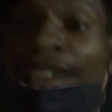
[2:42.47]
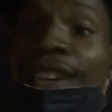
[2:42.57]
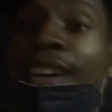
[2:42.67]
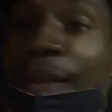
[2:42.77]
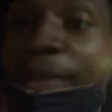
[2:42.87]

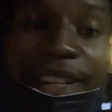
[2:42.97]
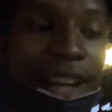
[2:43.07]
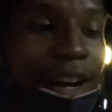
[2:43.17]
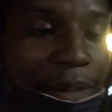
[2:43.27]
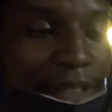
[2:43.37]
How many
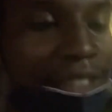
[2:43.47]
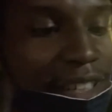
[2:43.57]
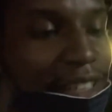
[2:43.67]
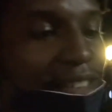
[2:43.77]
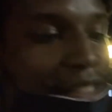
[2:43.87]
hours
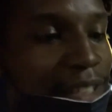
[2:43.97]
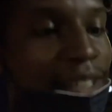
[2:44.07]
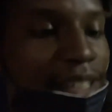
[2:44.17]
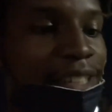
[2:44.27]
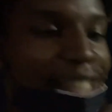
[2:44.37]
later is it?
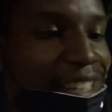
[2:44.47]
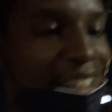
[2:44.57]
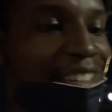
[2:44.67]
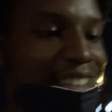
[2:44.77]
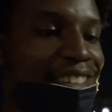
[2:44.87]

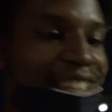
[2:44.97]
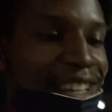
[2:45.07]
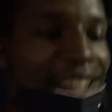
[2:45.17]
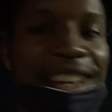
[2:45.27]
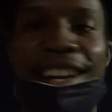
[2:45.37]

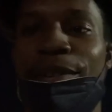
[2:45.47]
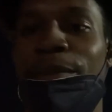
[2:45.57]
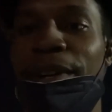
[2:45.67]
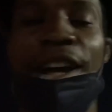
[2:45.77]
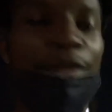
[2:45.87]
When
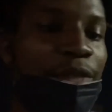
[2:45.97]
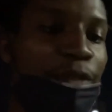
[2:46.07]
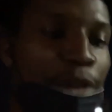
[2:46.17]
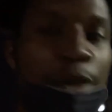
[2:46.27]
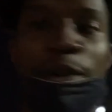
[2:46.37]
I was
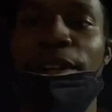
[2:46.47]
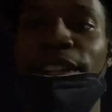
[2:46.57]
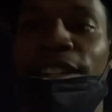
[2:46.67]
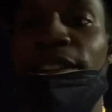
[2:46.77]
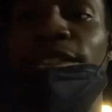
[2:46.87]

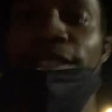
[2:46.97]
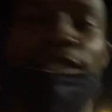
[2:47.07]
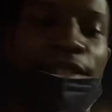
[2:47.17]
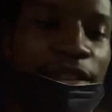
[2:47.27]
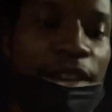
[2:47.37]
recording earlier,
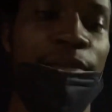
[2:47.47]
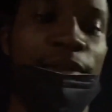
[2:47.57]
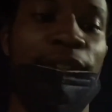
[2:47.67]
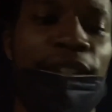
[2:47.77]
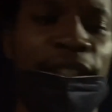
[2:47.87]
that
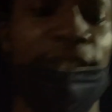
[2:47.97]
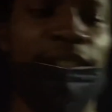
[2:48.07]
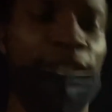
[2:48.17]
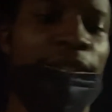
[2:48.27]
was